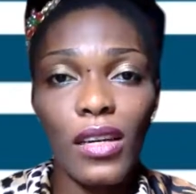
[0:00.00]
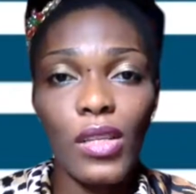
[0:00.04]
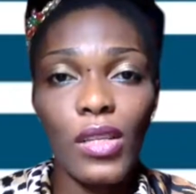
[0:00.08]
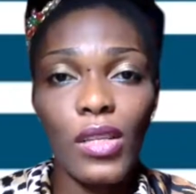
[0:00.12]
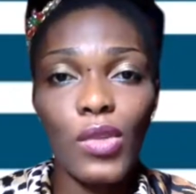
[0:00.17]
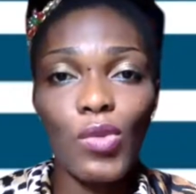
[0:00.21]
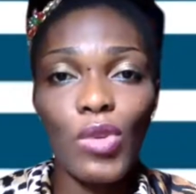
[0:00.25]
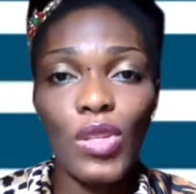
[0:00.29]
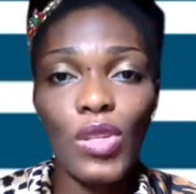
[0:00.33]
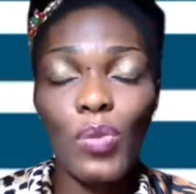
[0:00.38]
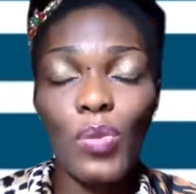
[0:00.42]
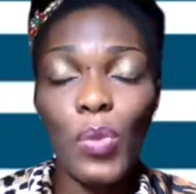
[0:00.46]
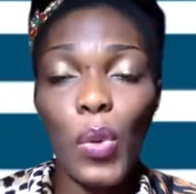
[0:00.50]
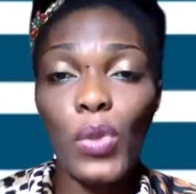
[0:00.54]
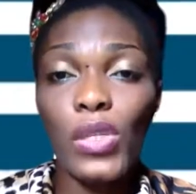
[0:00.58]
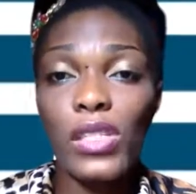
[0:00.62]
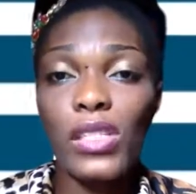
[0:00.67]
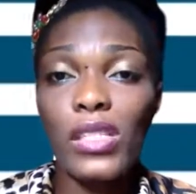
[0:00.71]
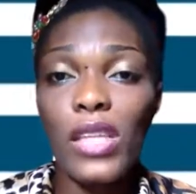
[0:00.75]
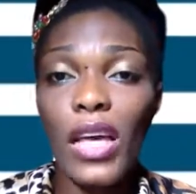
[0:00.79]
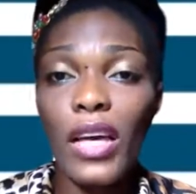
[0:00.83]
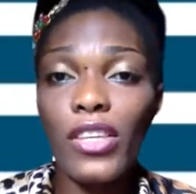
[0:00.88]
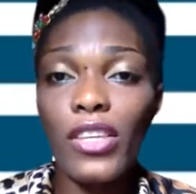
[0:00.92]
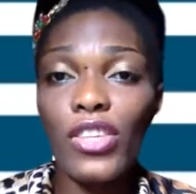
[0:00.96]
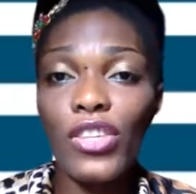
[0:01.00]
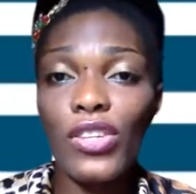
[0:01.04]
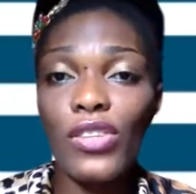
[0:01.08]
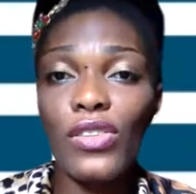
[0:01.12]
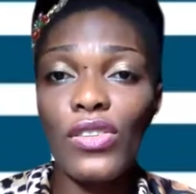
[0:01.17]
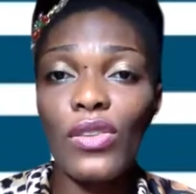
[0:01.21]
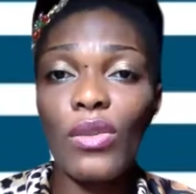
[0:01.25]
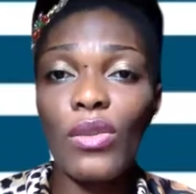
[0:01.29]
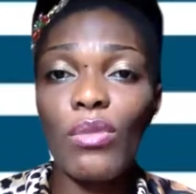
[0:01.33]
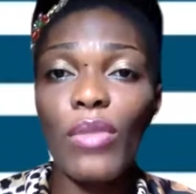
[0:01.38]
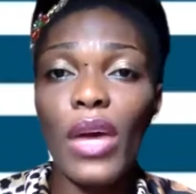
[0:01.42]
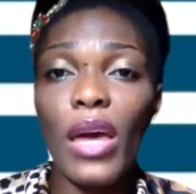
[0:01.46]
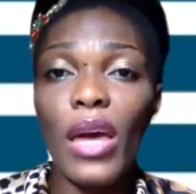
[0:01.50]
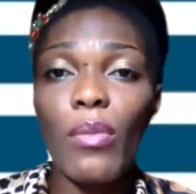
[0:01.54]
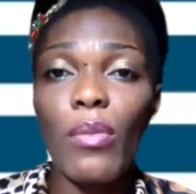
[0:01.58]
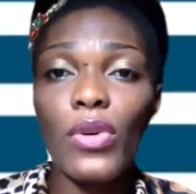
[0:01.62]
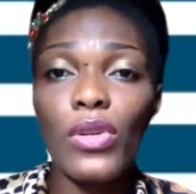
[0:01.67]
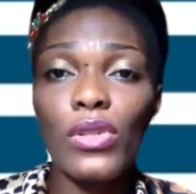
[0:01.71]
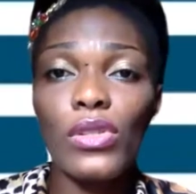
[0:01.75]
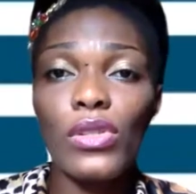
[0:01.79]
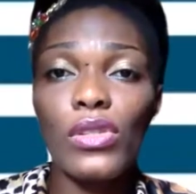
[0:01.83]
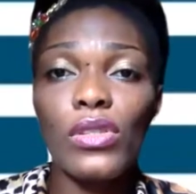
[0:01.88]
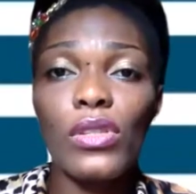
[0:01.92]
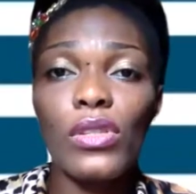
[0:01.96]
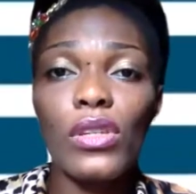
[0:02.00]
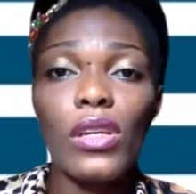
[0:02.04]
to impose sanctions on members